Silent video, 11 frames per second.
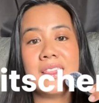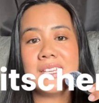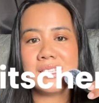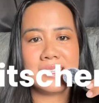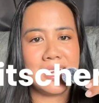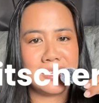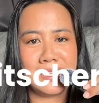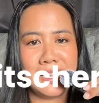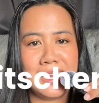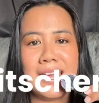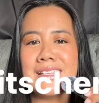this
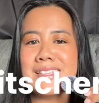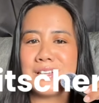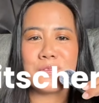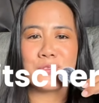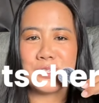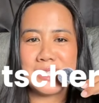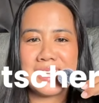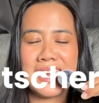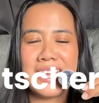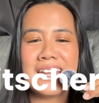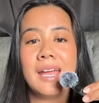90-day self-reset.